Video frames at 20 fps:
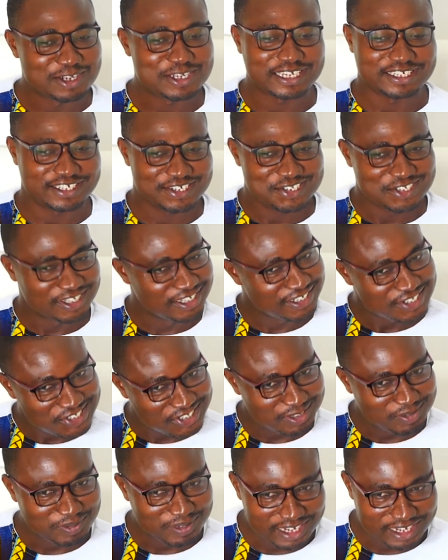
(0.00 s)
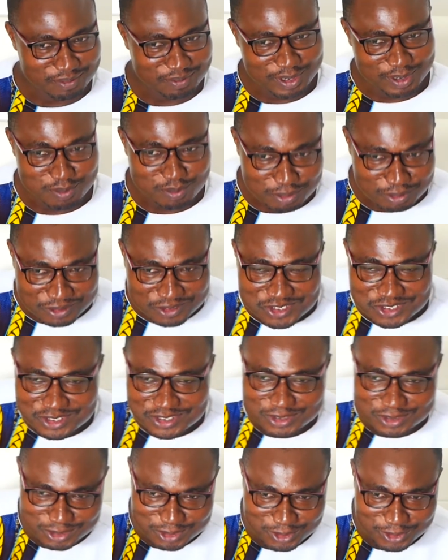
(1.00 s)
I just didn't sit behind my books.
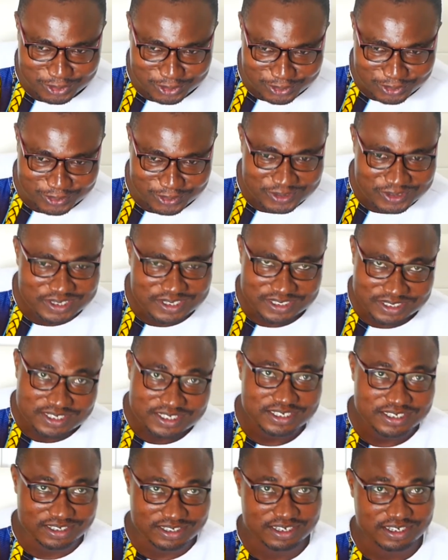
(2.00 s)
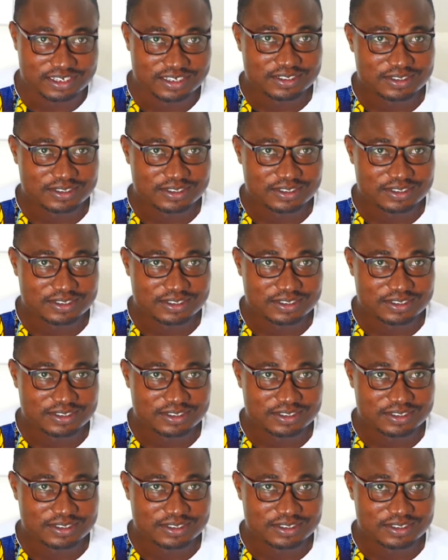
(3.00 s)
So yeah.